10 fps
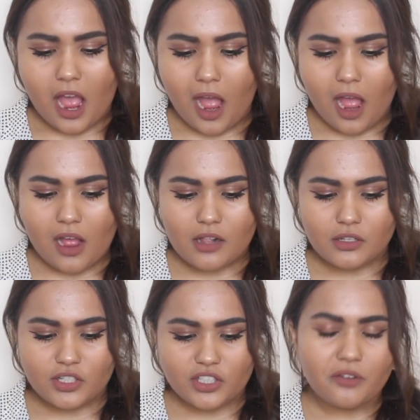
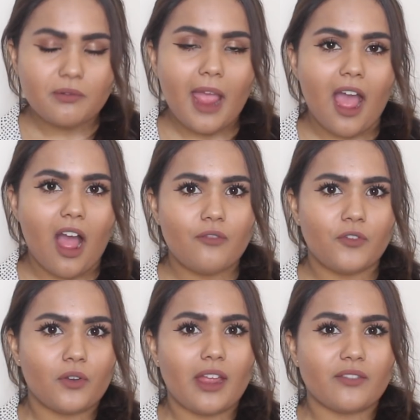So yeah, I
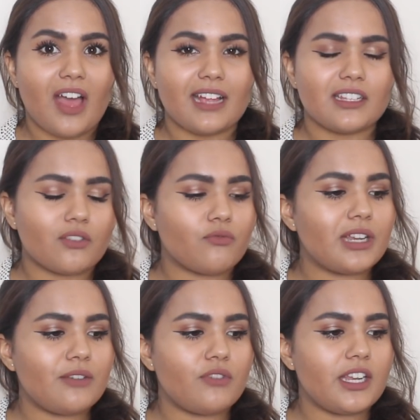feel like that is a
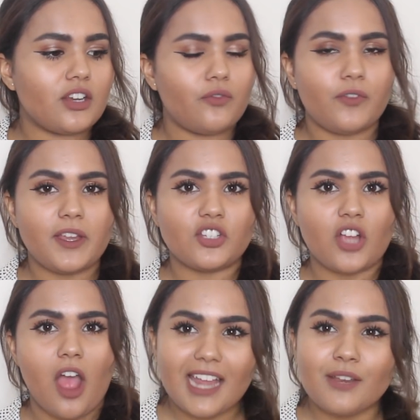really good
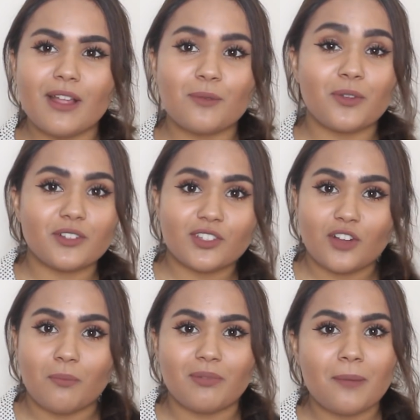feature. Anyway, I'm going to
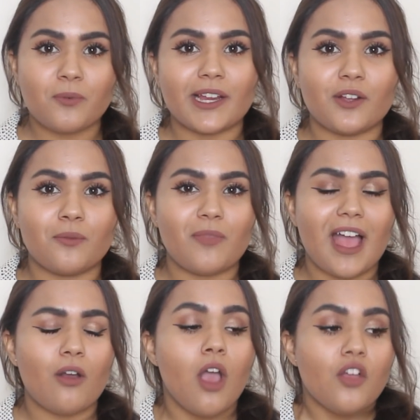stop blabbering on
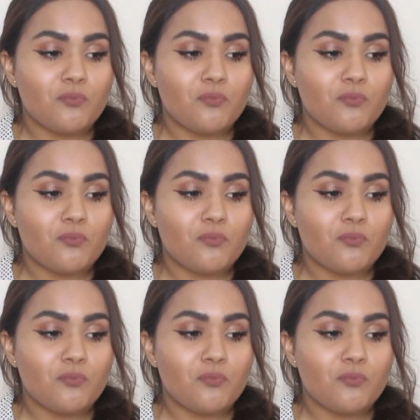now.